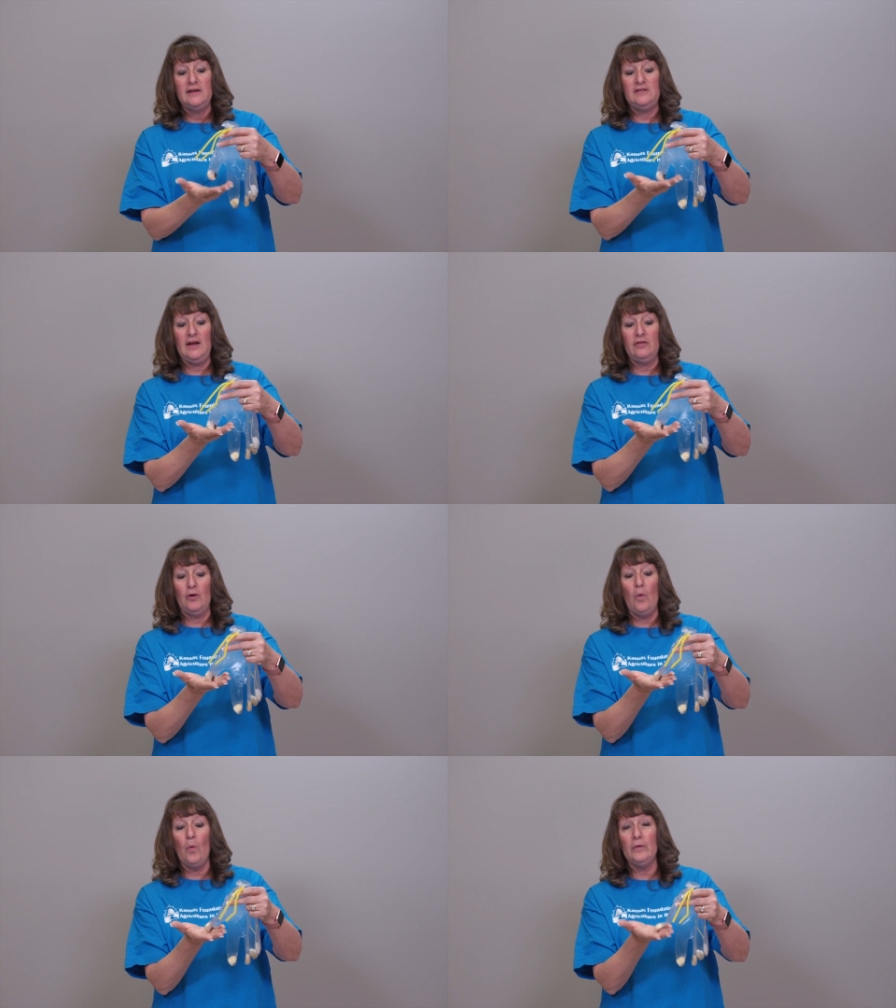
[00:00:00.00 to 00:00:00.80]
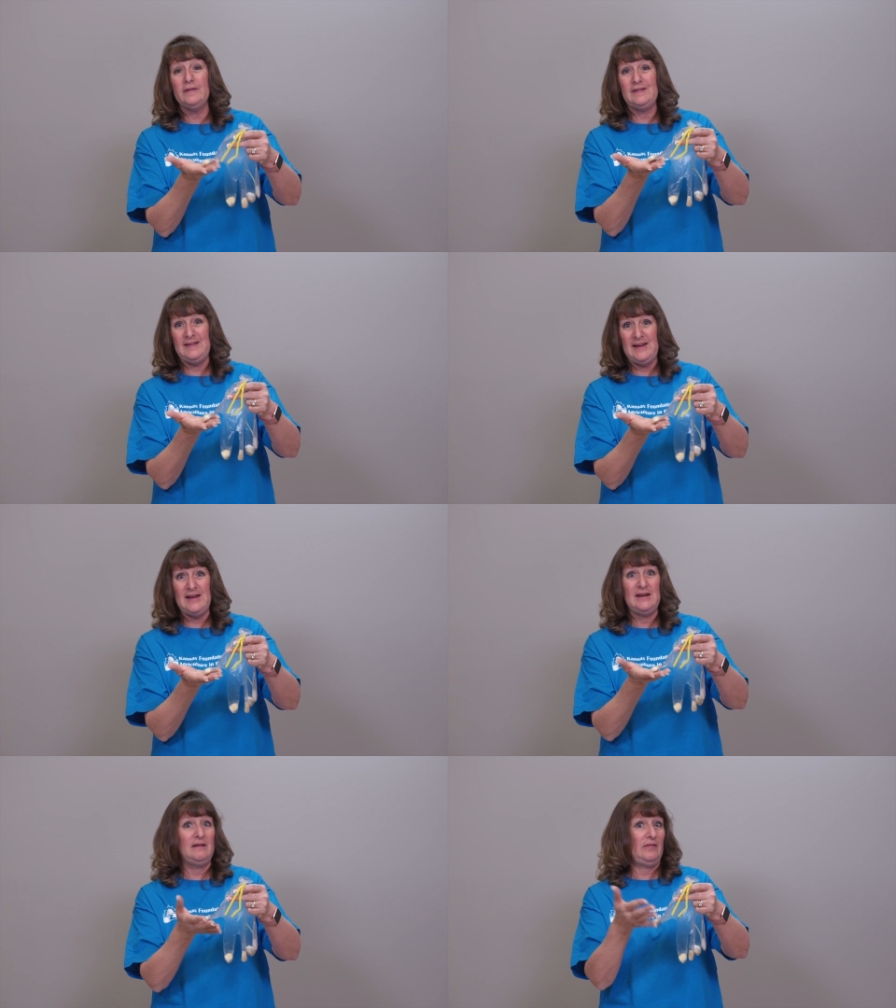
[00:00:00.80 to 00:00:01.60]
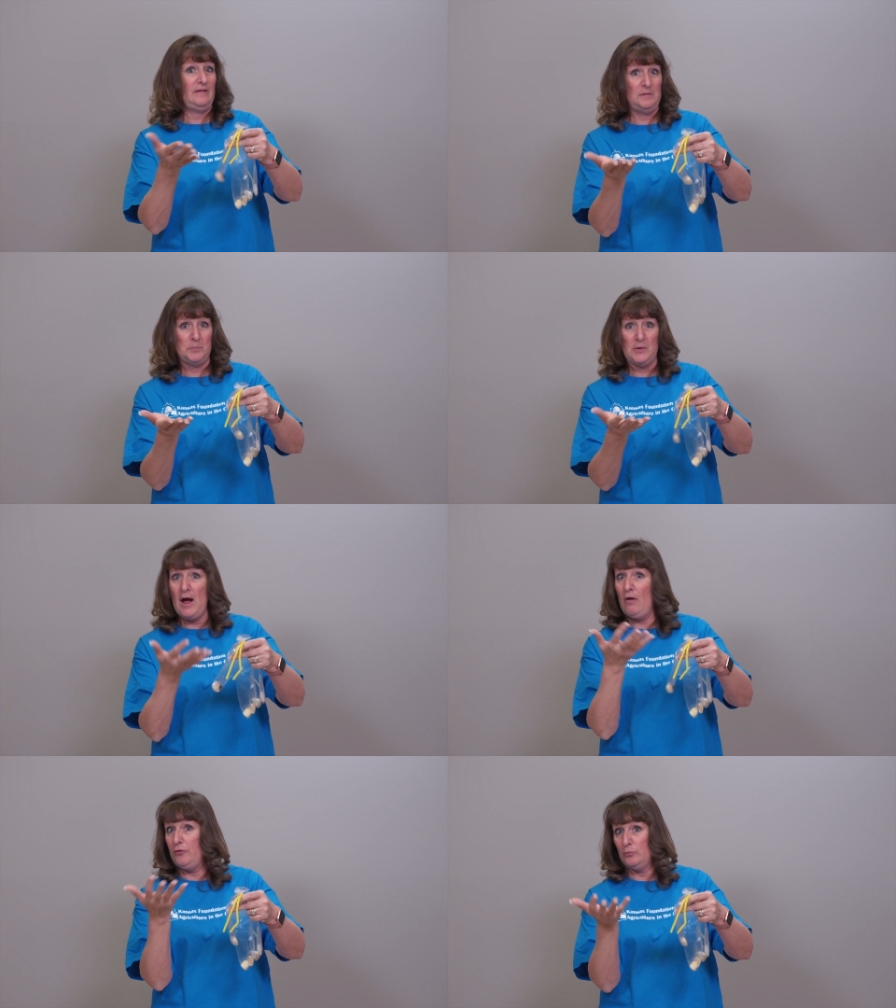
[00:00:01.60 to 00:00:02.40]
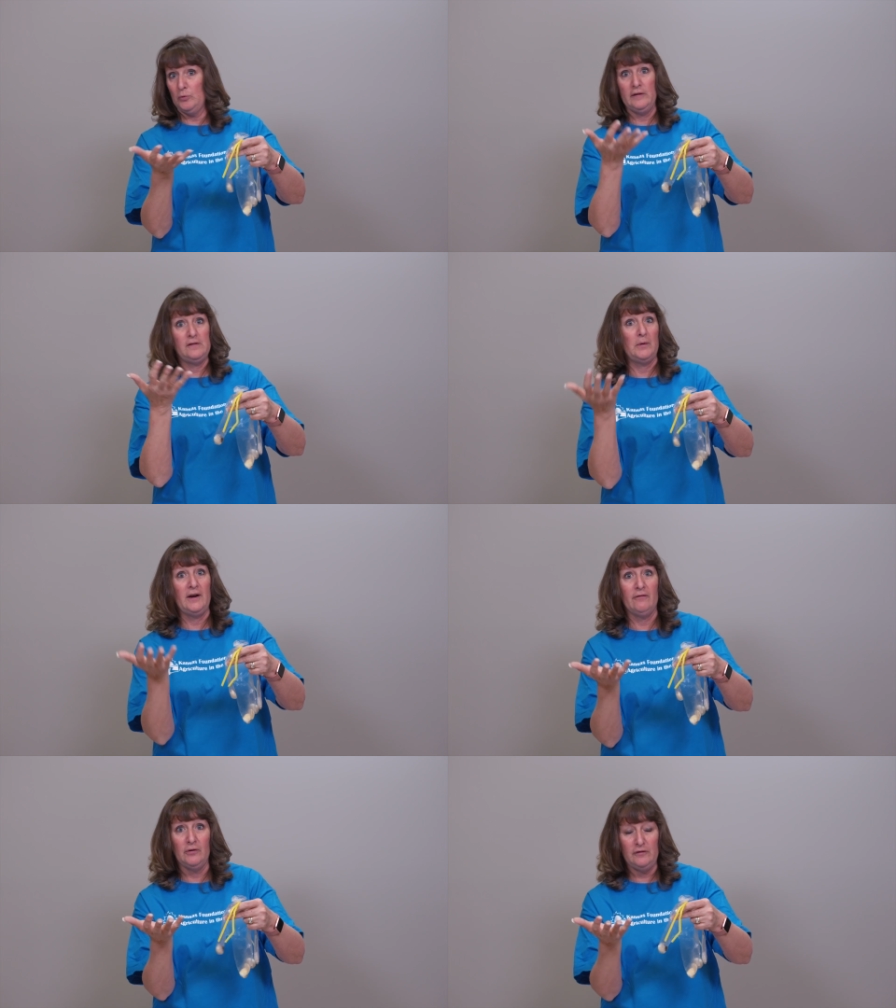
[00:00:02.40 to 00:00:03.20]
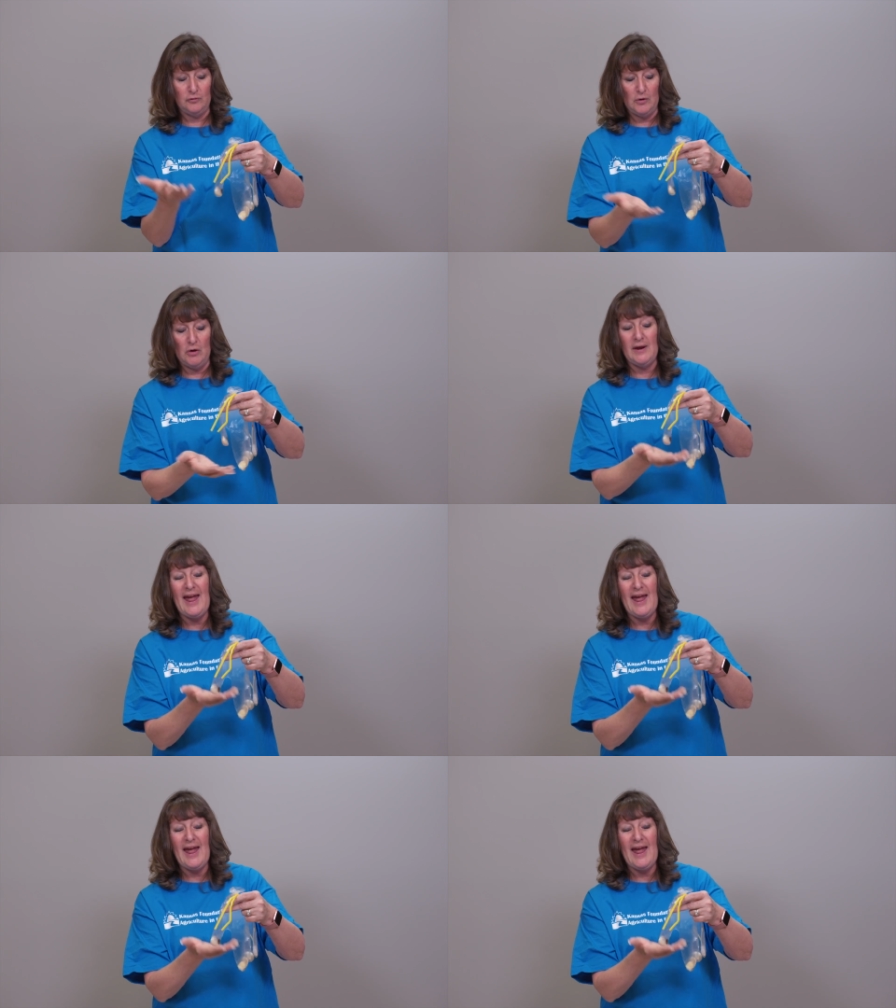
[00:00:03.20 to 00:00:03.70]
Take the whole seed, the sprout, the roots, whatever is grown,